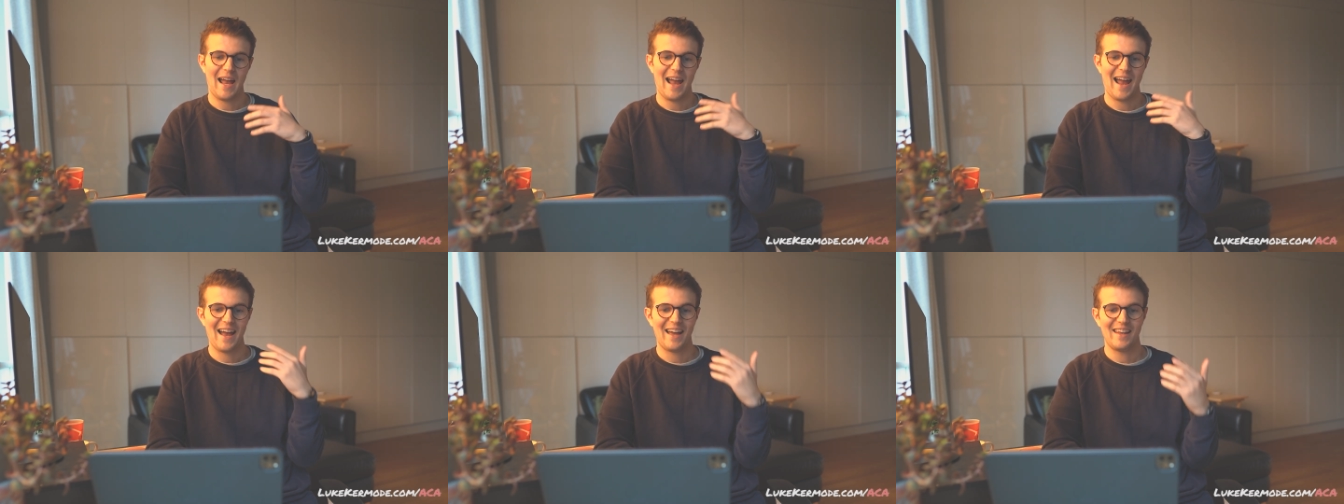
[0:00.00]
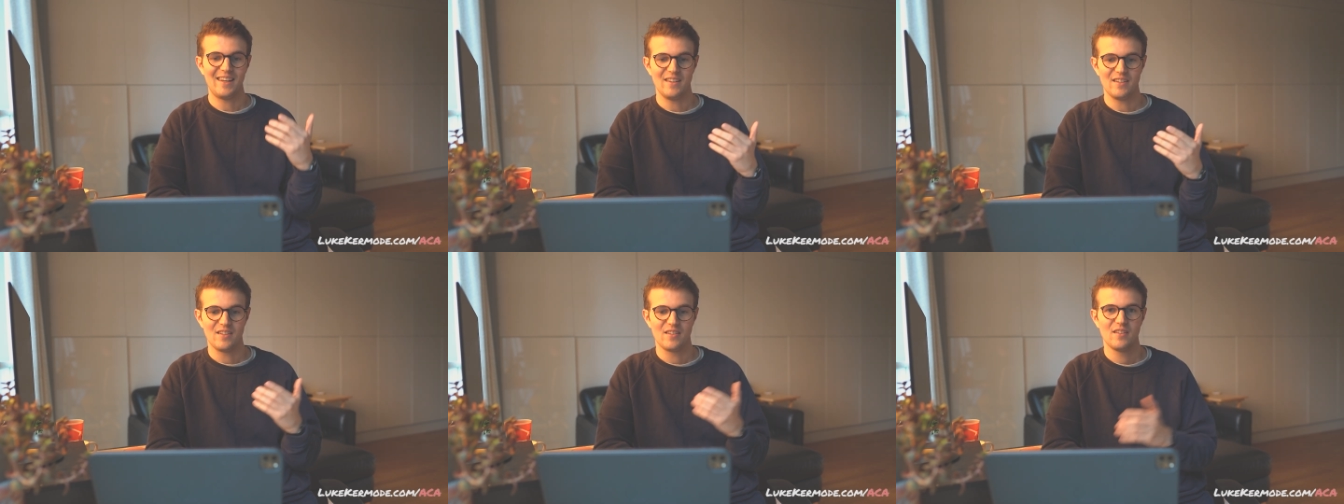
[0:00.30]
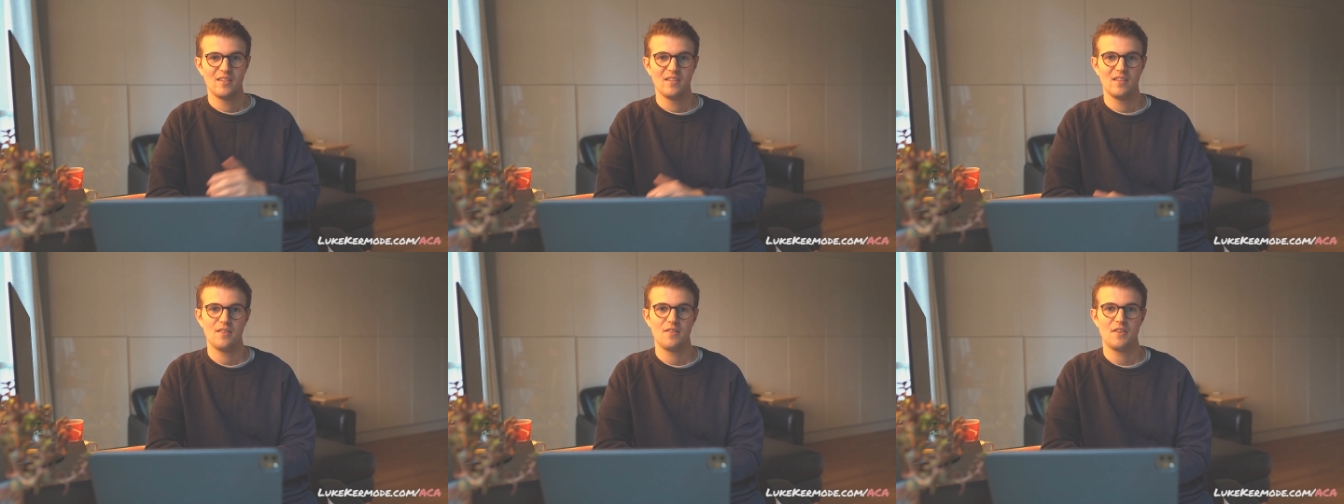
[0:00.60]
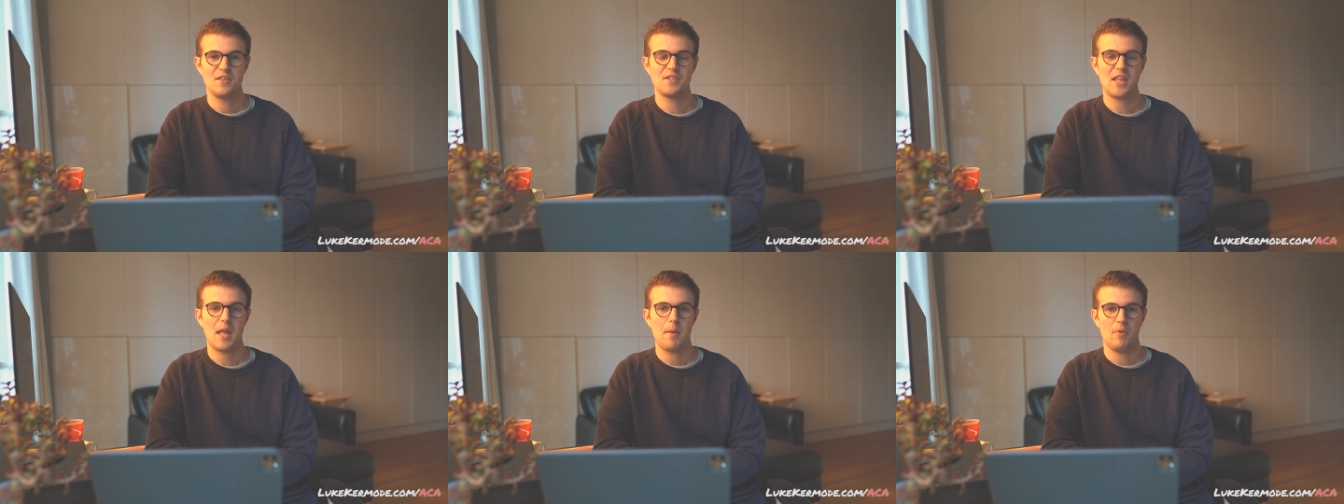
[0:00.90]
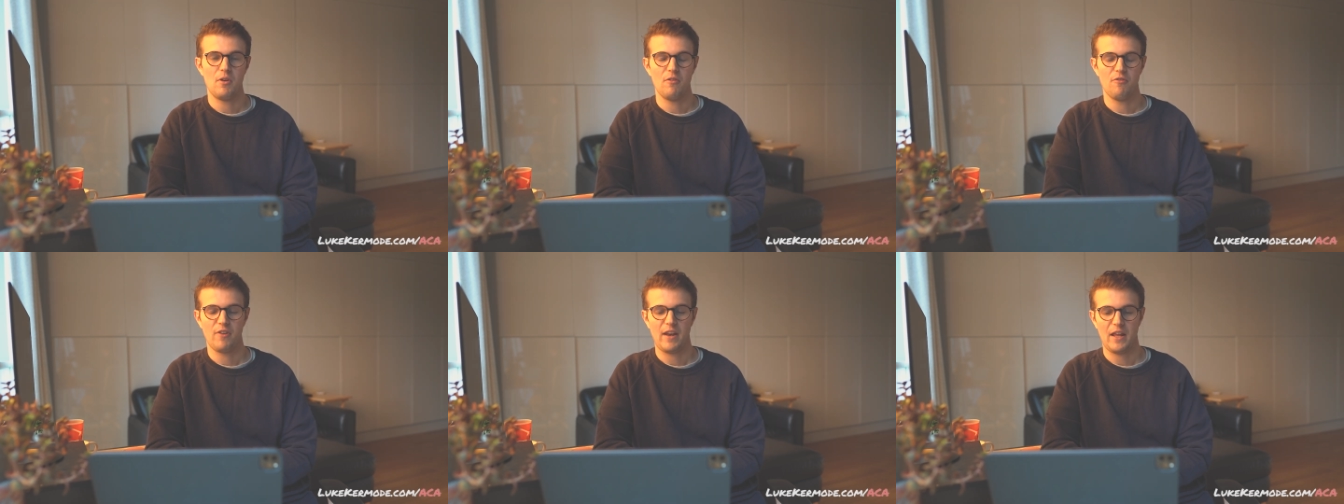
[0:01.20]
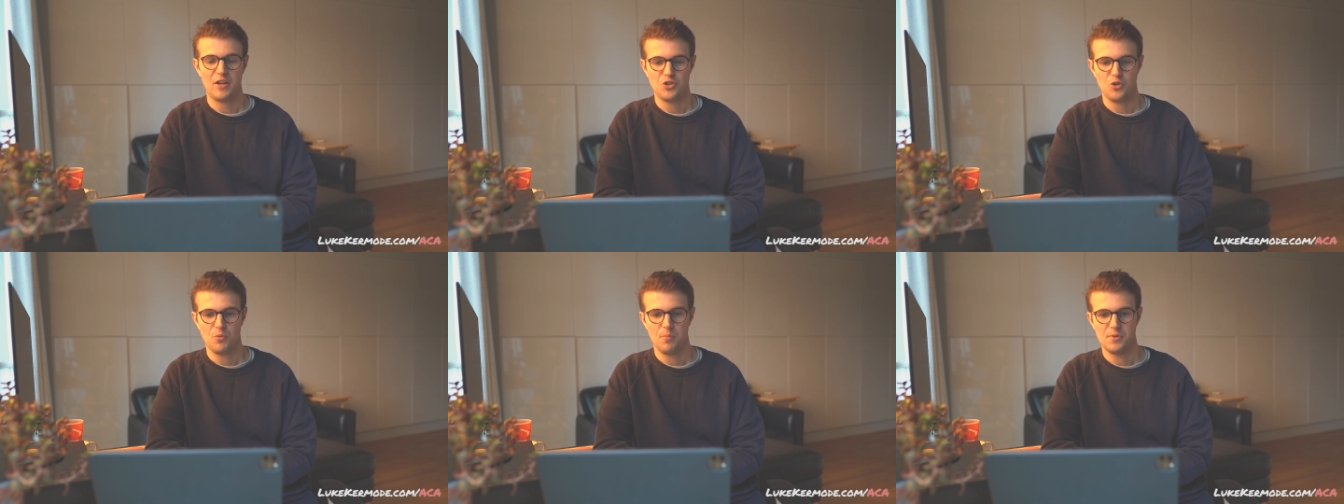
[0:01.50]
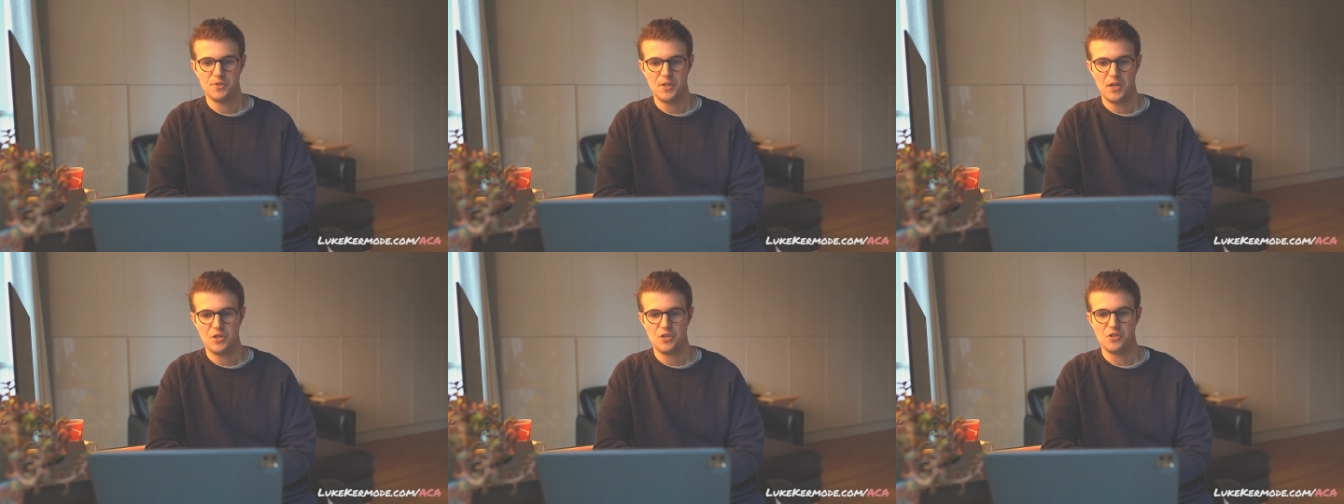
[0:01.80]
and the statement of financial
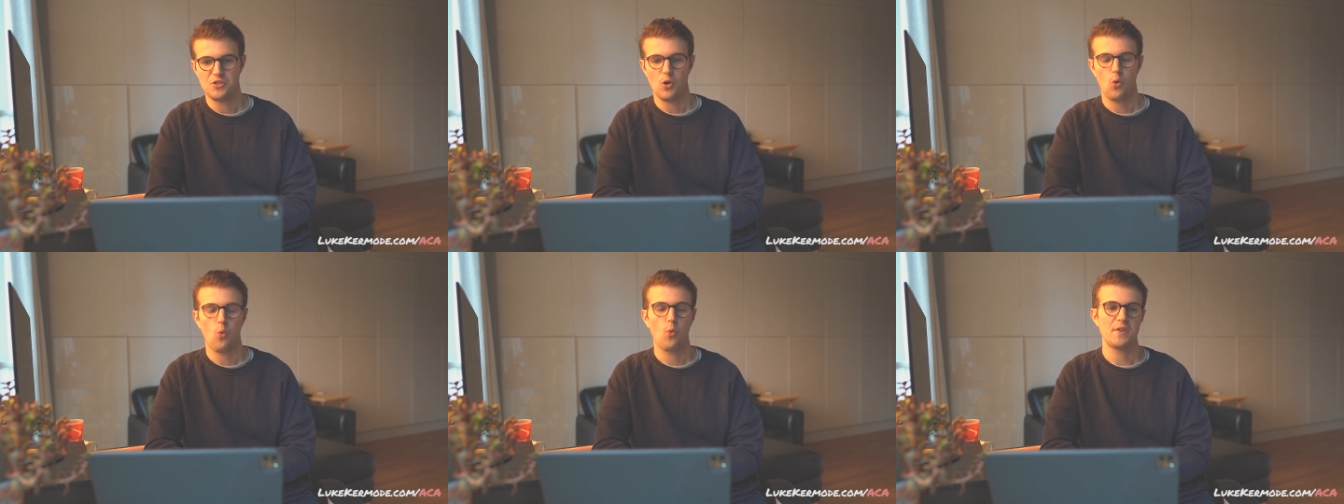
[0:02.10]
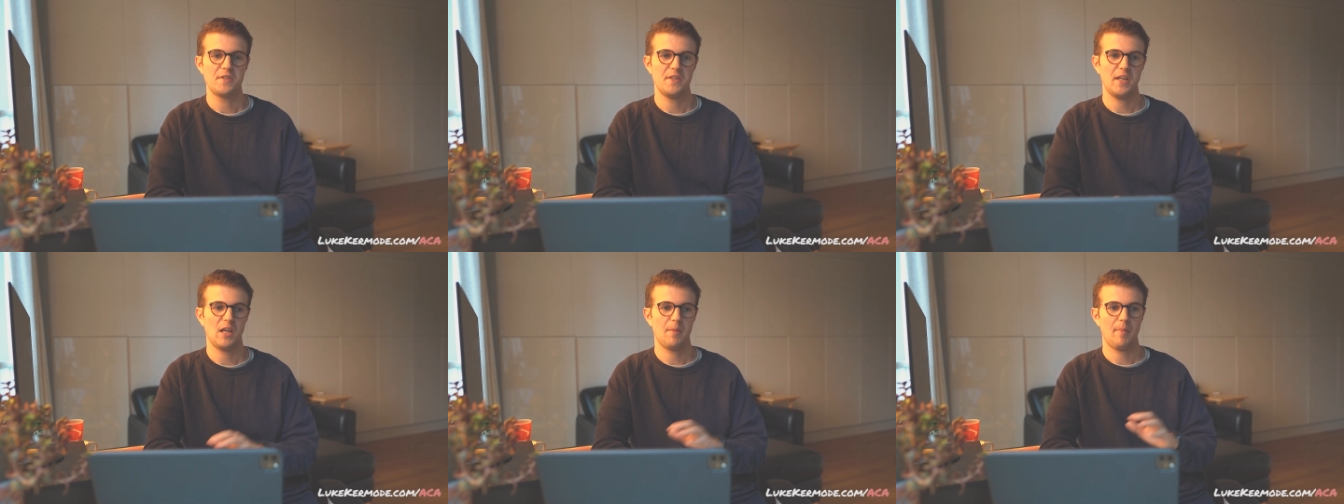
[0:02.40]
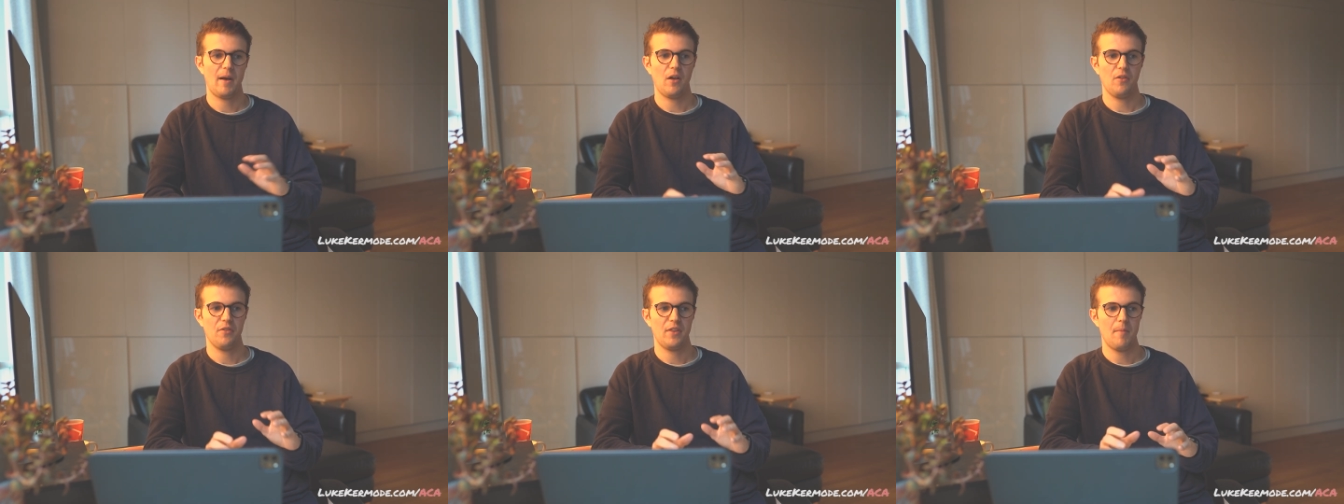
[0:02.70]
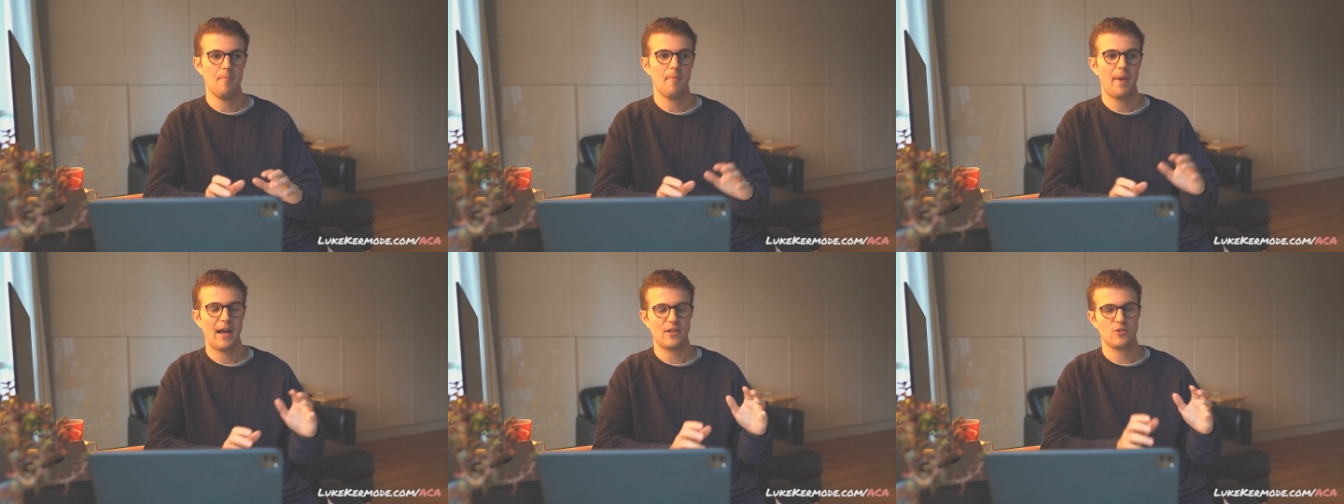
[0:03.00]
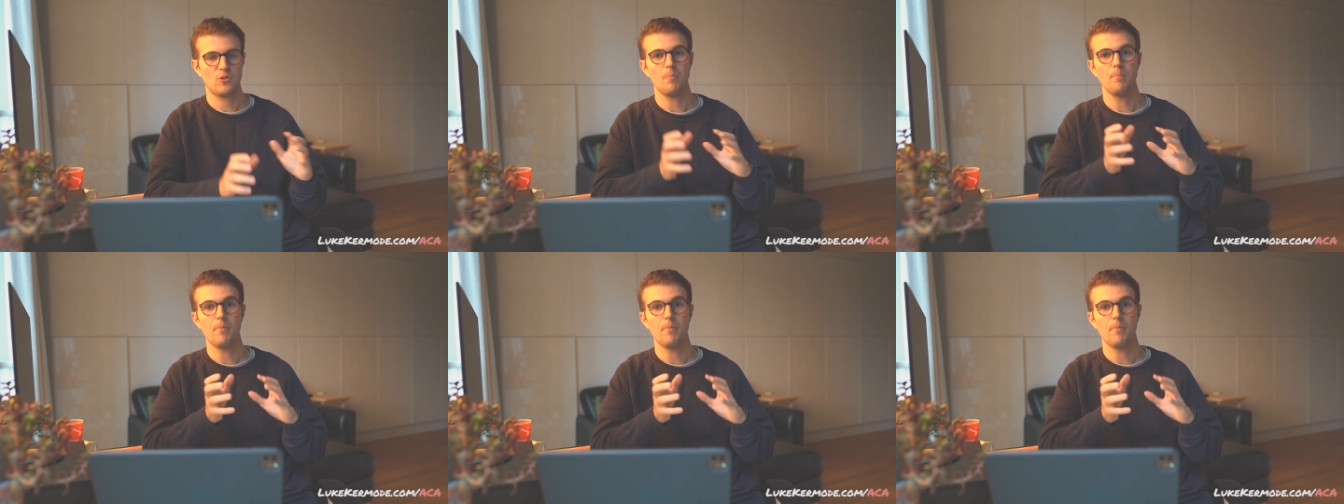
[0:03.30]
position. So always think about the impact on